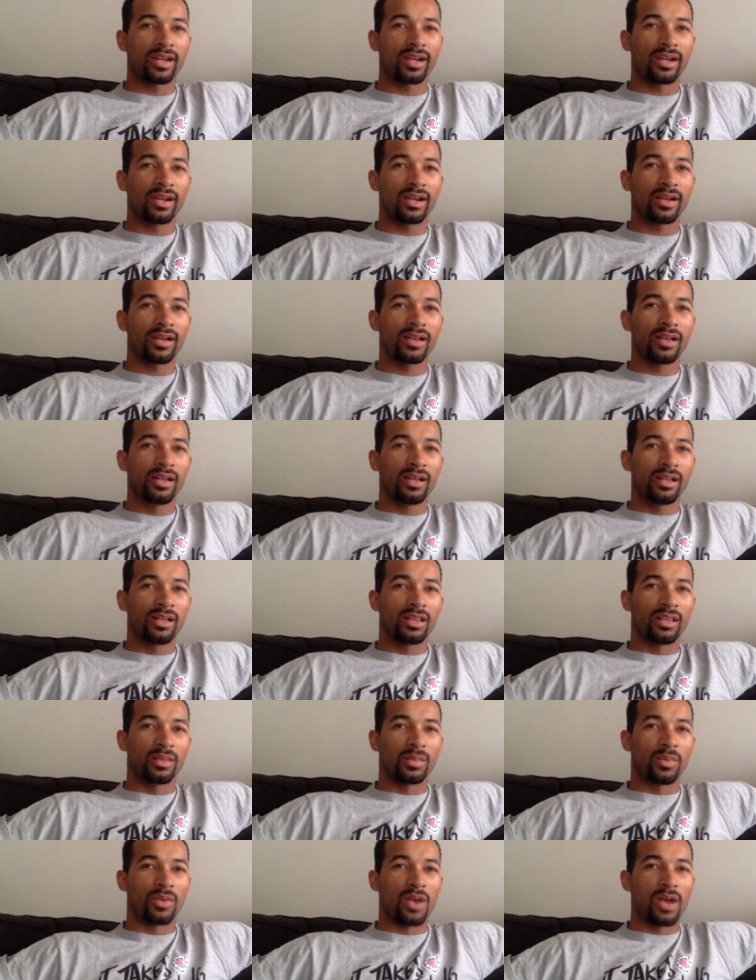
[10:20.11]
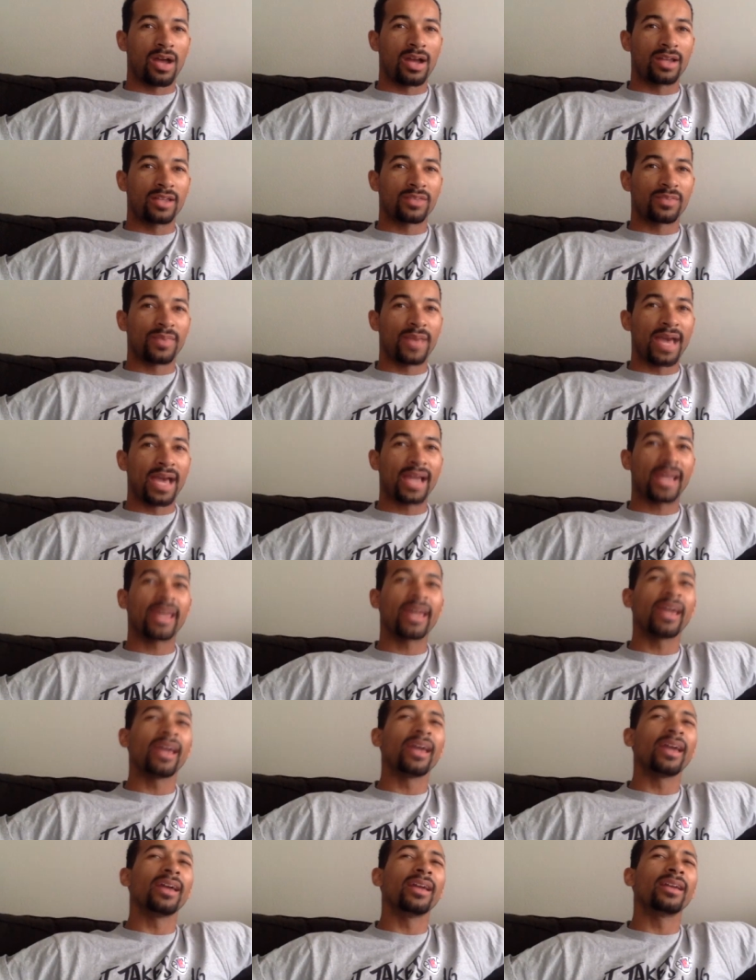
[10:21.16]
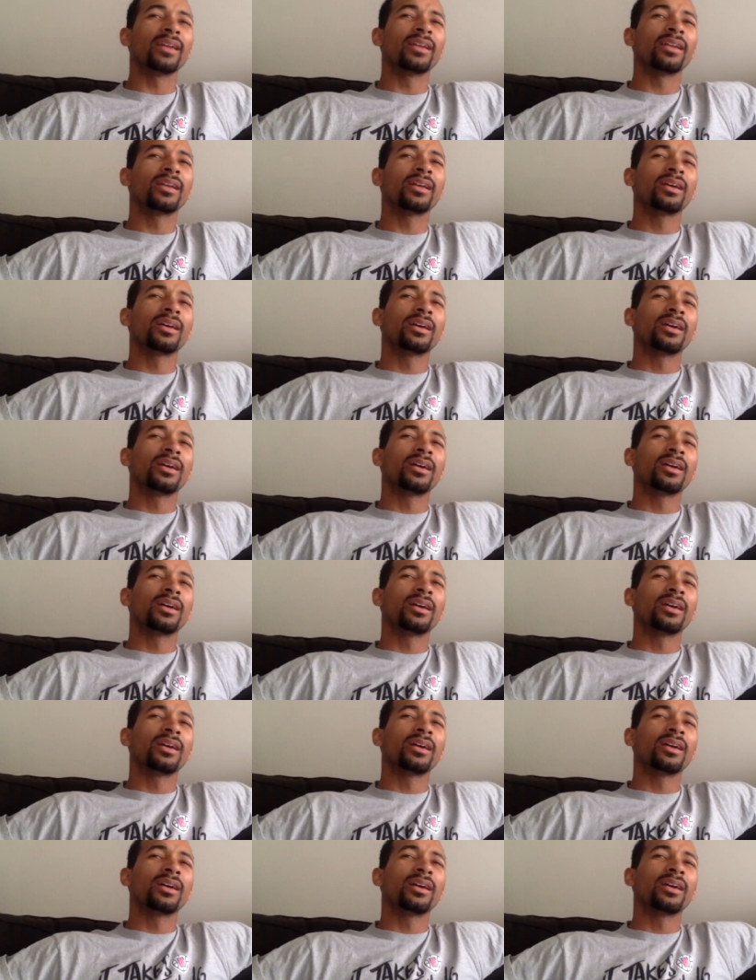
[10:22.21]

here. LeBron is back in.